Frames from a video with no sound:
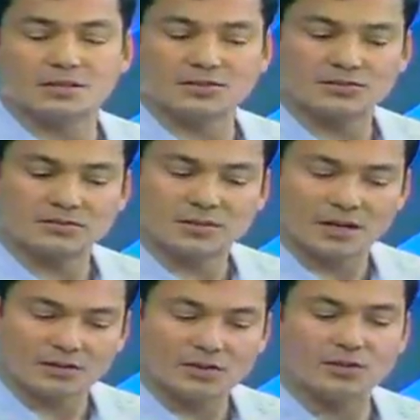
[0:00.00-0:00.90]
at least
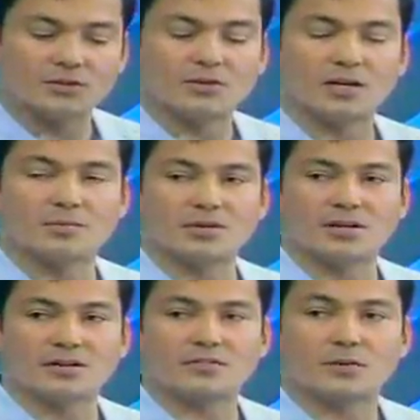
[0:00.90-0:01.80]
I know I'll be
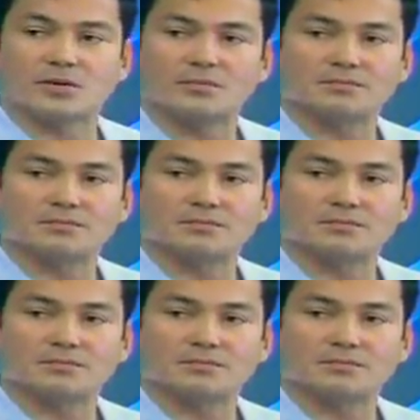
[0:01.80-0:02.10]
there for them.